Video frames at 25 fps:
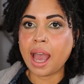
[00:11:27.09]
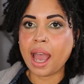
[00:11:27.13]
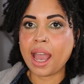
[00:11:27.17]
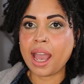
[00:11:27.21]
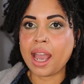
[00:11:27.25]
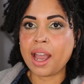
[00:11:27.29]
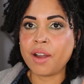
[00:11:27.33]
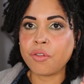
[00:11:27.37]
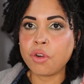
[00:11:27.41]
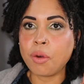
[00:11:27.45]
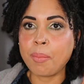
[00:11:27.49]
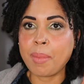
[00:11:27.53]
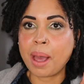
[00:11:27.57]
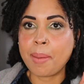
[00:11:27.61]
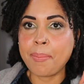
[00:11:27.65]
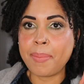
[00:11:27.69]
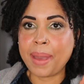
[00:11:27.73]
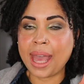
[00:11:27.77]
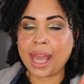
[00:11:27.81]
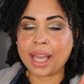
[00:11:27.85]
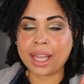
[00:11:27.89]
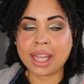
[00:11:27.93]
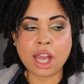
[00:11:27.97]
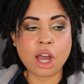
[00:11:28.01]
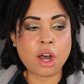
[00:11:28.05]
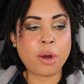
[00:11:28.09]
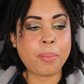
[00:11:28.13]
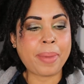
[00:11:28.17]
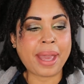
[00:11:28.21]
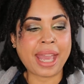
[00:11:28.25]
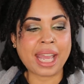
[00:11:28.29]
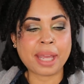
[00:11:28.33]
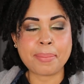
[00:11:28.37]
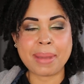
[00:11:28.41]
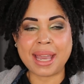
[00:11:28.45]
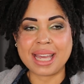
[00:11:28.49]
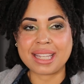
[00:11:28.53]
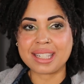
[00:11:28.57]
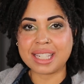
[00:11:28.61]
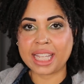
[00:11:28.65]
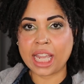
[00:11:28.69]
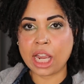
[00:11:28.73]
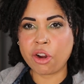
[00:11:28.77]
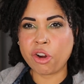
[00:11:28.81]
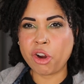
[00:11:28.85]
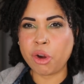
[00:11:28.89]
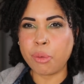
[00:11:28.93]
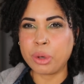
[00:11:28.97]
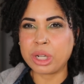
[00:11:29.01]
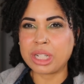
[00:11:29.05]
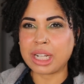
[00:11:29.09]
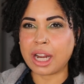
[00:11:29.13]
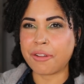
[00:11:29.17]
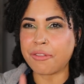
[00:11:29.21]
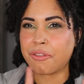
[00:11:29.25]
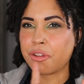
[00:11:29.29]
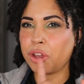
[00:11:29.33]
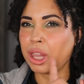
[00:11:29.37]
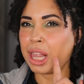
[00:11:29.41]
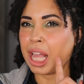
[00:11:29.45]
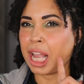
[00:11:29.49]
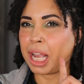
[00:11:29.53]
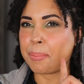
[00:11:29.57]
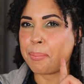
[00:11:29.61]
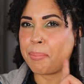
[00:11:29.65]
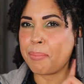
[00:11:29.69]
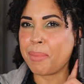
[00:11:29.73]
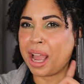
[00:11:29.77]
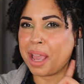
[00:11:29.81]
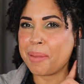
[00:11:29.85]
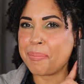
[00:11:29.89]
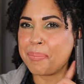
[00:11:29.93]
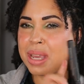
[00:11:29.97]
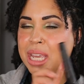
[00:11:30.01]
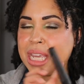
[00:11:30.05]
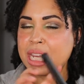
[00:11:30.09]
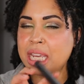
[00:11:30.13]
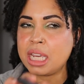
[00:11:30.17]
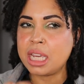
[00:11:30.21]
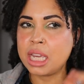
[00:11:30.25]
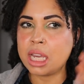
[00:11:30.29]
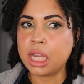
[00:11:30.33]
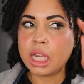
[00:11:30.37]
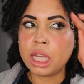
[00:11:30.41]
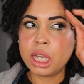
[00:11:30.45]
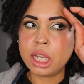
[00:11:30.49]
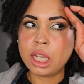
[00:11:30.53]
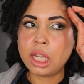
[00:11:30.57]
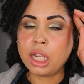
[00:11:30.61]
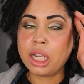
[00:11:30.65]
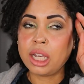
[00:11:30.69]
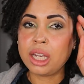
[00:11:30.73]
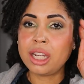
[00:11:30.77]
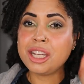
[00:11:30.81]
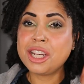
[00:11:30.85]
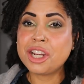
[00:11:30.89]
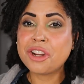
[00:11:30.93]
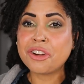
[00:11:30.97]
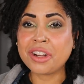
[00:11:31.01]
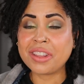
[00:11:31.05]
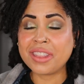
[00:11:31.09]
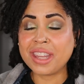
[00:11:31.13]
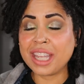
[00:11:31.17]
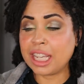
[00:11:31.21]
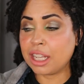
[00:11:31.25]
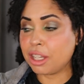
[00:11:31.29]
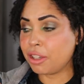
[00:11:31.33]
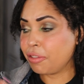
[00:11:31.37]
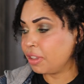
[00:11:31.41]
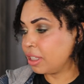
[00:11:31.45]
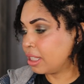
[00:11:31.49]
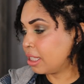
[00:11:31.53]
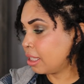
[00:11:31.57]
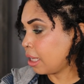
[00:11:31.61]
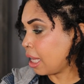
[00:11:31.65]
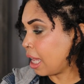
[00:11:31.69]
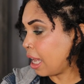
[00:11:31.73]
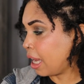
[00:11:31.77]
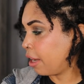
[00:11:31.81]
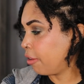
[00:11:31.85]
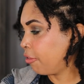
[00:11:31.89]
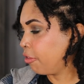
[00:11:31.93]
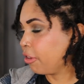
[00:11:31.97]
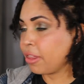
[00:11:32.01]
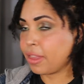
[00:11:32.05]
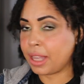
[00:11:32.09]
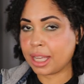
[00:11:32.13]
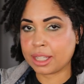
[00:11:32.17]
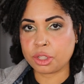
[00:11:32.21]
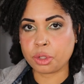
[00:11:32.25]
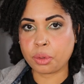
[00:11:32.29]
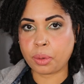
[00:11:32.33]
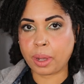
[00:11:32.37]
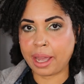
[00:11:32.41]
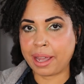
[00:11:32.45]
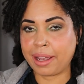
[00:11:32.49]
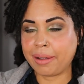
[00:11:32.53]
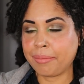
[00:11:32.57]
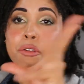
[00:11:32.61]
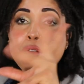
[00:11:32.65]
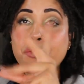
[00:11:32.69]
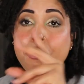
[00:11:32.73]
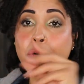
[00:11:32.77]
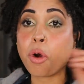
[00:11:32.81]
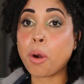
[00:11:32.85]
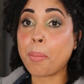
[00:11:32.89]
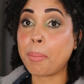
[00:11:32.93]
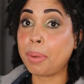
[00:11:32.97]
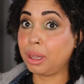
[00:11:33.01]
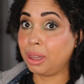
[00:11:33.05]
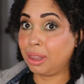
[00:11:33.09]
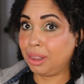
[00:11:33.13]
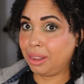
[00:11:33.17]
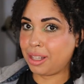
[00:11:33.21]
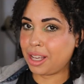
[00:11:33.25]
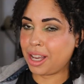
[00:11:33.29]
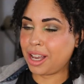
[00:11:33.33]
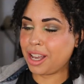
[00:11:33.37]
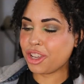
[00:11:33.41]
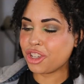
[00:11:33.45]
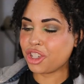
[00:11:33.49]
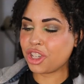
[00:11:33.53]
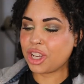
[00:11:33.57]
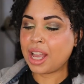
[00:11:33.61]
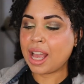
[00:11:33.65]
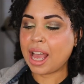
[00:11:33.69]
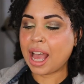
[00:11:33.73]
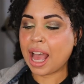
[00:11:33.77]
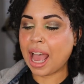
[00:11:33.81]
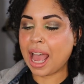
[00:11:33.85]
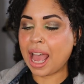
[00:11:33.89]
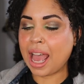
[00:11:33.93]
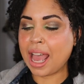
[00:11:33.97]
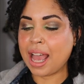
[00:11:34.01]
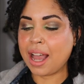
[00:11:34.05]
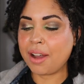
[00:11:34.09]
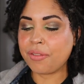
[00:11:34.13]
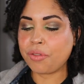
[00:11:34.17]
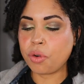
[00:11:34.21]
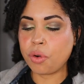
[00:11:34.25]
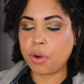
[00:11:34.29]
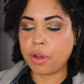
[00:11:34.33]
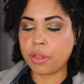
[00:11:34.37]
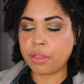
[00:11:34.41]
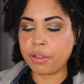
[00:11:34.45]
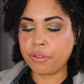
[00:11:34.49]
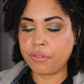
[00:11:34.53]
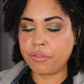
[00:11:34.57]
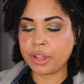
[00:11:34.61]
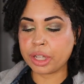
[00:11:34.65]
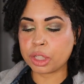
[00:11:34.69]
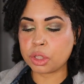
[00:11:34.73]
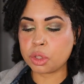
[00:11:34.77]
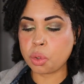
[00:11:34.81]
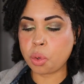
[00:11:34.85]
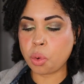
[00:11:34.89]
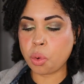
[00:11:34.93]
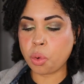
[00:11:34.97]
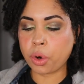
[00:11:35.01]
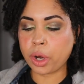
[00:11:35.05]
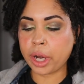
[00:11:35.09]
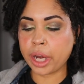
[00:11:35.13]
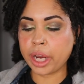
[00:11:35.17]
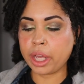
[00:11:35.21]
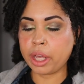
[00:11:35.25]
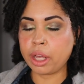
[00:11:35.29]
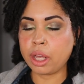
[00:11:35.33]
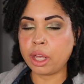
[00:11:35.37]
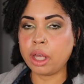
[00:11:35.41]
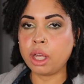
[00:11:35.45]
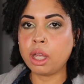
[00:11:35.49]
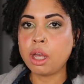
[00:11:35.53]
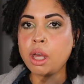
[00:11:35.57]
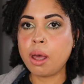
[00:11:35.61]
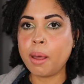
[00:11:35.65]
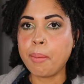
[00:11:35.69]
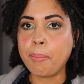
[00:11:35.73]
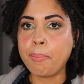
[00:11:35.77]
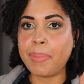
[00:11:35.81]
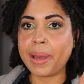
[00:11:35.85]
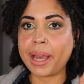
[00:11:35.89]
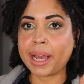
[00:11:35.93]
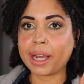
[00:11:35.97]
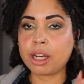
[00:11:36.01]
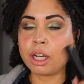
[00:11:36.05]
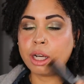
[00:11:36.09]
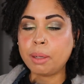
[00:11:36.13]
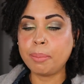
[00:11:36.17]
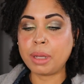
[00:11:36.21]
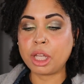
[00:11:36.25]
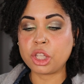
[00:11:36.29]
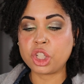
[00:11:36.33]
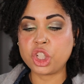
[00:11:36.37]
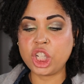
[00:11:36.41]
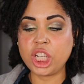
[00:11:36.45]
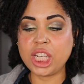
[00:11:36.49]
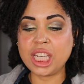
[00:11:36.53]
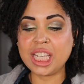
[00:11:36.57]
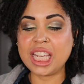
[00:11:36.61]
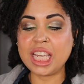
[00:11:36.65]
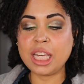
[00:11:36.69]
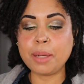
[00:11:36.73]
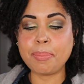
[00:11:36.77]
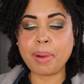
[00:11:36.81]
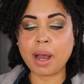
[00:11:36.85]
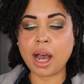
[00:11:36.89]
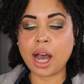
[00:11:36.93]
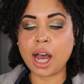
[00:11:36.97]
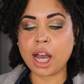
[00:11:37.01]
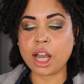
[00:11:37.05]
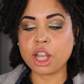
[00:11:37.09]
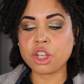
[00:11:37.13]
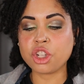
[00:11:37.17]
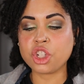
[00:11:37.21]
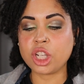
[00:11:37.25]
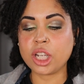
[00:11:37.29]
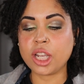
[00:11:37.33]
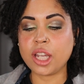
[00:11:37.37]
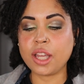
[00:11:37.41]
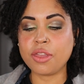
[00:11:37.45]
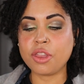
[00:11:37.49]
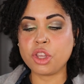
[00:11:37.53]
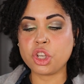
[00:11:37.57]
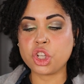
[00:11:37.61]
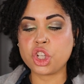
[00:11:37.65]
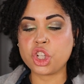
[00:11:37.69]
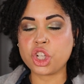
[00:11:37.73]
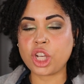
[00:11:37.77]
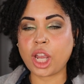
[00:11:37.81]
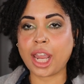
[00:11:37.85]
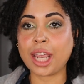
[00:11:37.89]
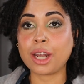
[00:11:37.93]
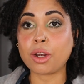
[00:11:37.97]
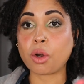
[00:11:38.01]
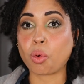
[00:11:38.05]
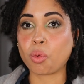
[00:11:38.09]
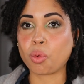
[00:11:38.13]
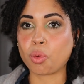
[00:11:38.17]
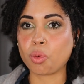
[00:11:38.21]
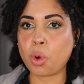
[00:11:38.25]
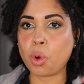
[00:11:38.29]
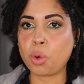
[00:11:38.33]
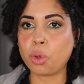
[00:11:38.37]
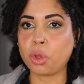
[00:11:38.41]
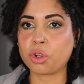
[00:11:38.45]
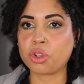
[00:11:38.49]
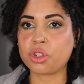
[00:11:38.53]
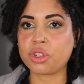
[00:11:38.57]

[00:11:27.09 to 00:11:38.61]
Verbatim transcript: I have on my Bad Gal Bang mascara, which I feel like might be nearing the end of its life, and that's okay. For blush, I have on the Victoria Beckham Cheeky Posh in the shade Roller